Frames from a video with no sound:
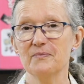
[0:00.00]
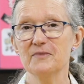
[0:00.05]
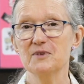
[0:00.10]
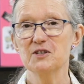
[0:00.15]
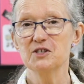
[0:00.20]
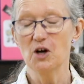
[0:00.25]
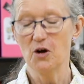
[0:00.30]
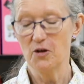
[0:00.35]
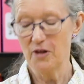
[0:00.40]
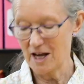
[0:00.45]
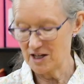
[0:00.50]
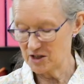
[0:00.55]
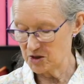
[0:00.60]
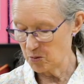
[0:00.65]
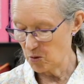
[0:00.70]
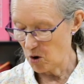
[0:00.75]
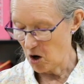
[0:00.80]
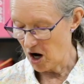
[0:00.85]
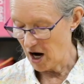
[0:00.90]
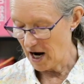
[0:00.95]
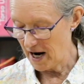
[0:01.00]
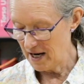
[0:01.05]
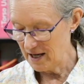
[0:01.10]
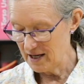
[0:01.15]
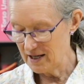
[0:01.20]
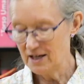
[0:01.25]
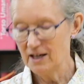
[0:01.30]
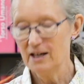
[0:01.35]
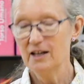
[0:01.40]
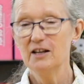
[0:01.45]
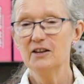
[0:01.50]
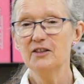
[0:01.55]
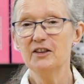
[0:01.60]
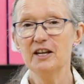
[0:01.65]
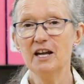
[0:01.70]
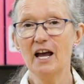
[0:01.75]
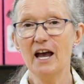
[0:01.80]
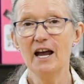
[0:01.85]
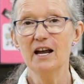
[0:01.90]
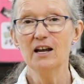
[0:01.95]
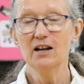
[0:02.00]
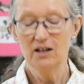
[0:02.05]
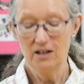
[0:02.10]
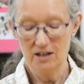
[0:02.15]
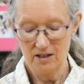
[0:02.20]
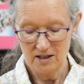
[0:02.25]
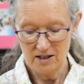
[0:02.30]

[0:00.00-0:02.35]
So that's why the egg